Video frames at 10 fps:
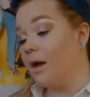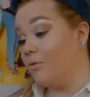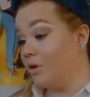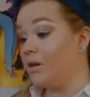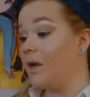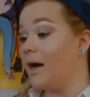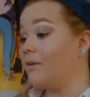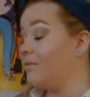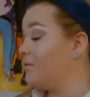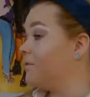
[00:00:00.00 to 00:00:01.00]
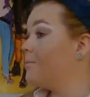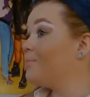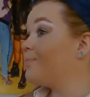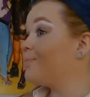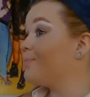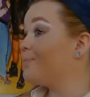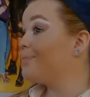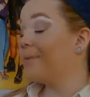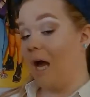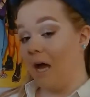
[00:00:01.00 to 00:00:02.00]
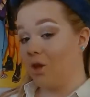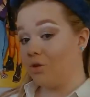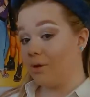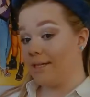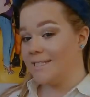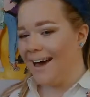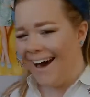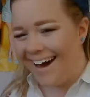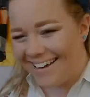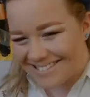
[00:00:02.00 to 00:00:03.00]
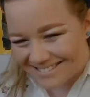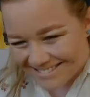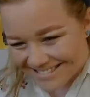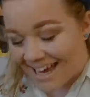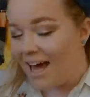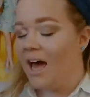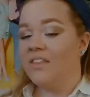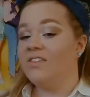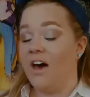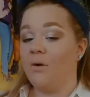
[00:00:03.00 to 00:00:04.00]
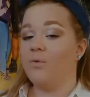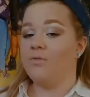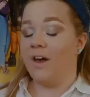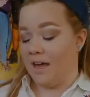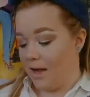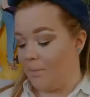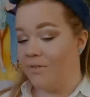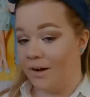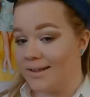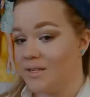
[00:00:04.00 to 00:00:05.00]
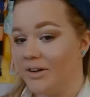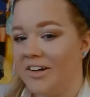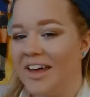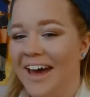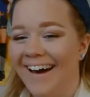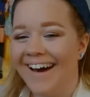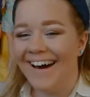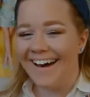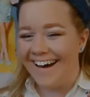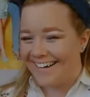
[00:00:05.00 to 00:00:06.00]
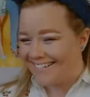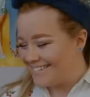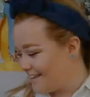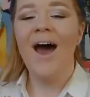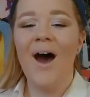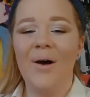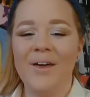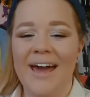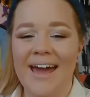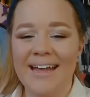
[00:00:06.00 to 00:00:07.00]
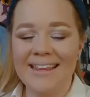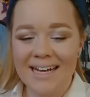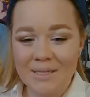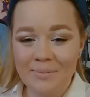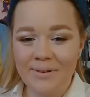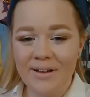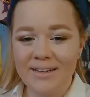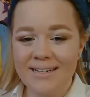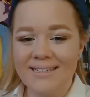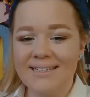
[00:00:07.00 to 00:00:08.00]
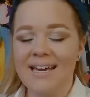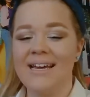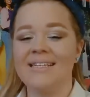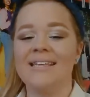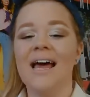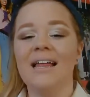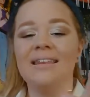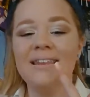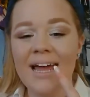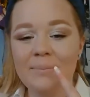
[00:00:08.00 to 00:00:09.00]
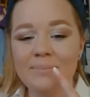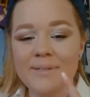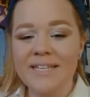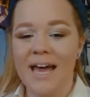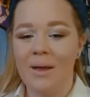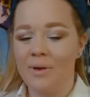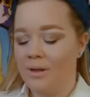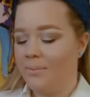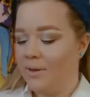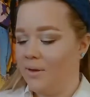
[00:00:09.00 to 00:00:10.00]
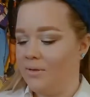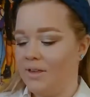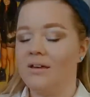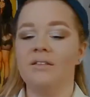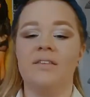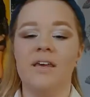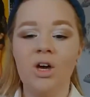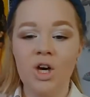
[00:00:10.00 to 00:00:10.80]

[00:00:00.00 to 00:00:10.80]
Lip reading: in real life, I look great. That was vain. I'm very sorry. Okay, and last but not least is lips, and I'm going to be using the